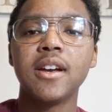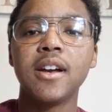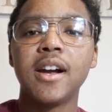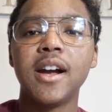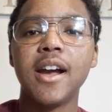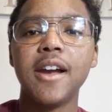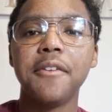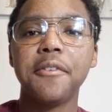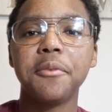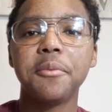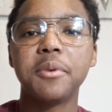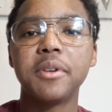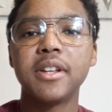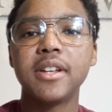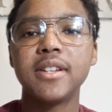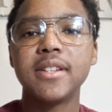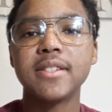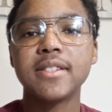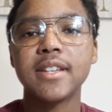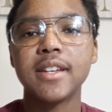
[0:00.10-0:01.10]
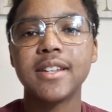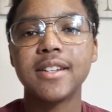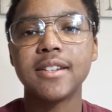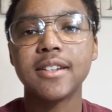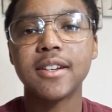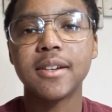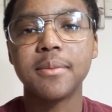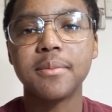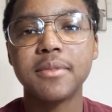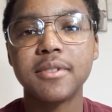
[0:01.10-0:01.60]
Hi everyone, I decided to
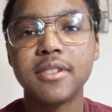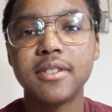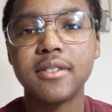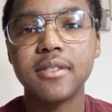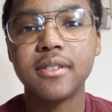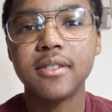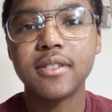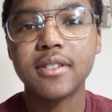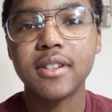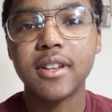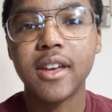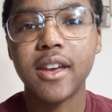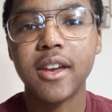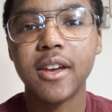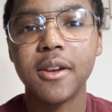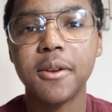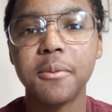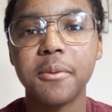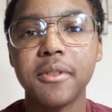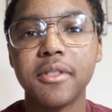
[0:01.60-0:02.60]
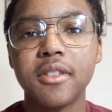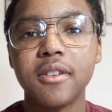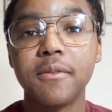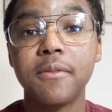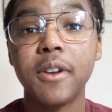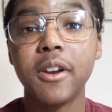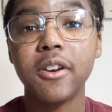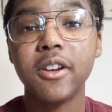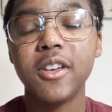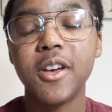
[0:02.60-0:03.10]
come to you today with a
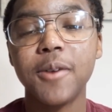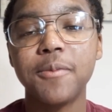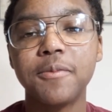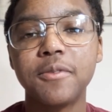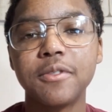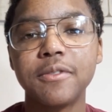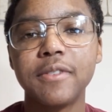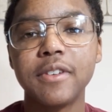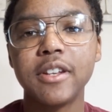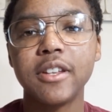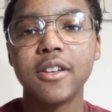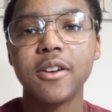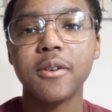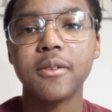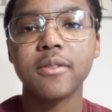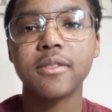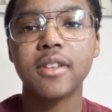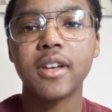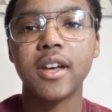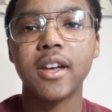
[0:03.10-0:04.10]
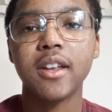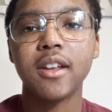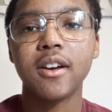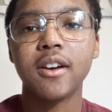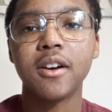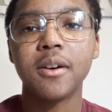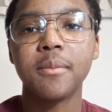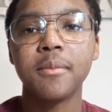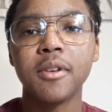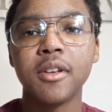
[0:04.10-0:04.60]
very helpful video that
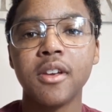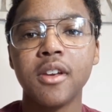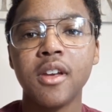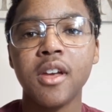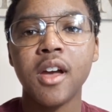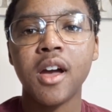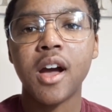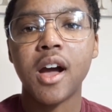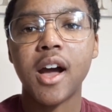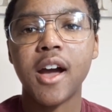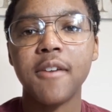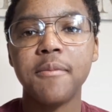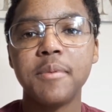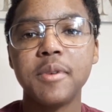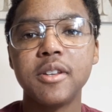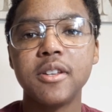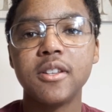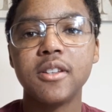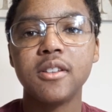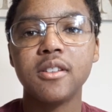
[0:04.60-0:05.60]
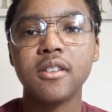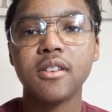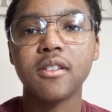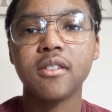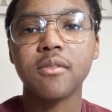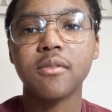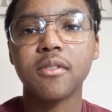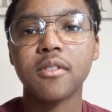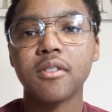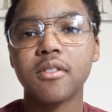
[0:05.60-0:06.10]
I've been in
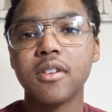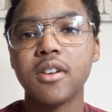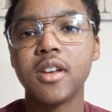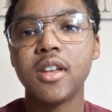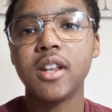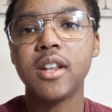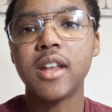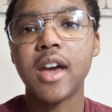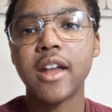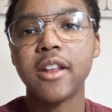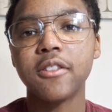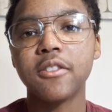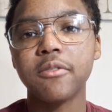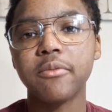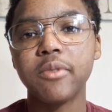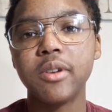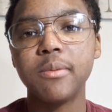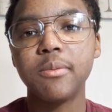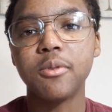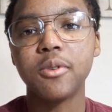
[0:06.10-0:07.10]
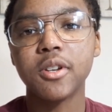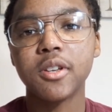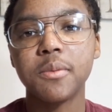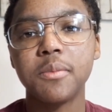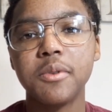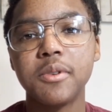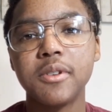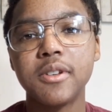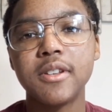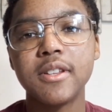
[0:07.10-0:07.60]
and out of the reborn
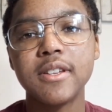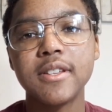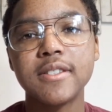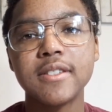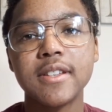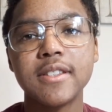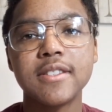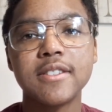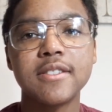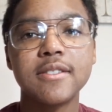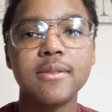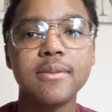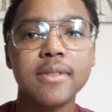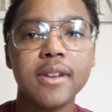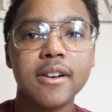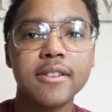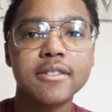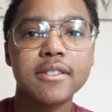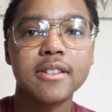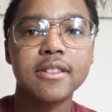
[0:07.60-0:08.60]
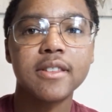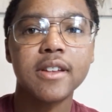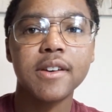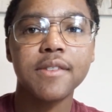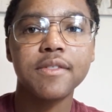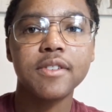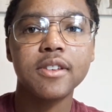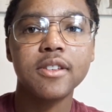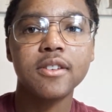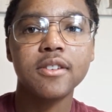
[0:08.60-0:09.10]
community since
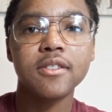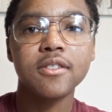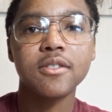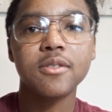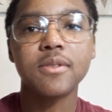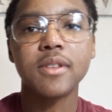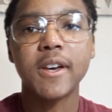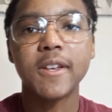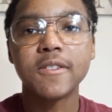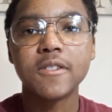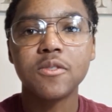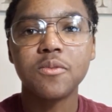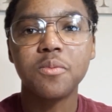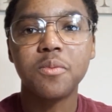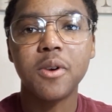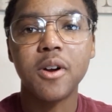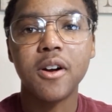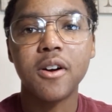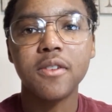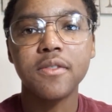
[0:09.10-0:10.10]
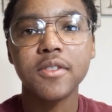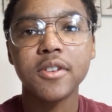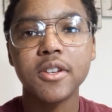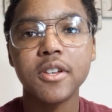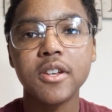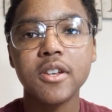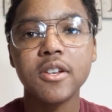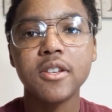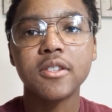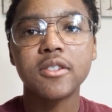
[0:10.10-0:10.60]
2011, 2012.
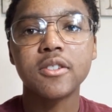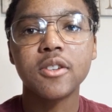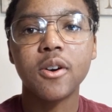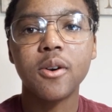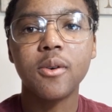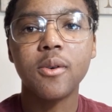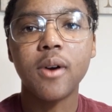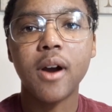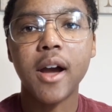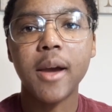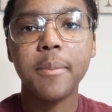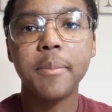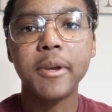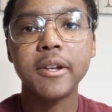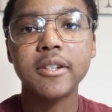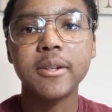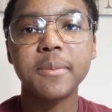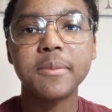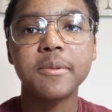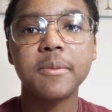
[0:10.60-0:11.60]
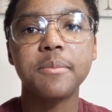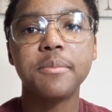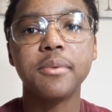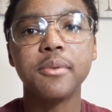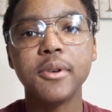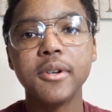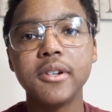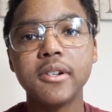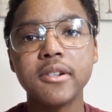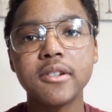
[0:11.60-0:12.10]
So I picked up some
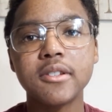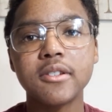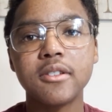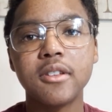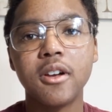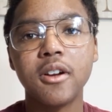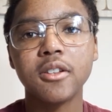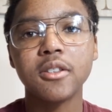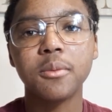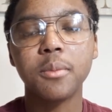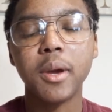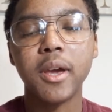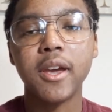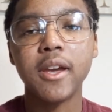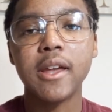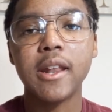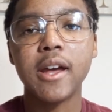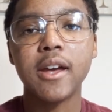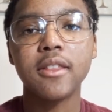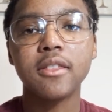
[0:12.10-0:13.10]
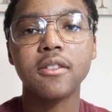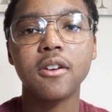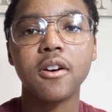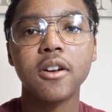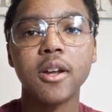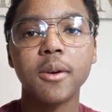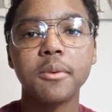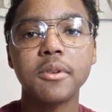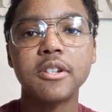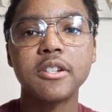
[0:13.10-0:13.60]
pointers along the way and I thought
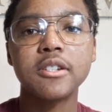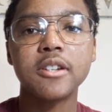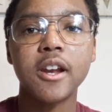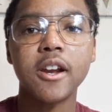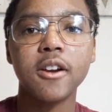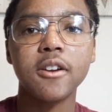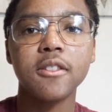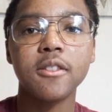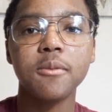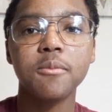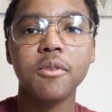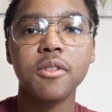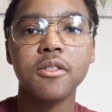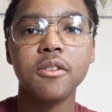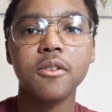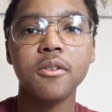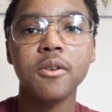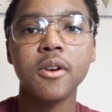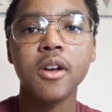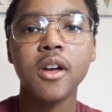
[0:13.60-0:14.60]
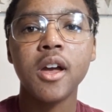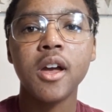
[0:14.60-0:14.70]
I would share them with you.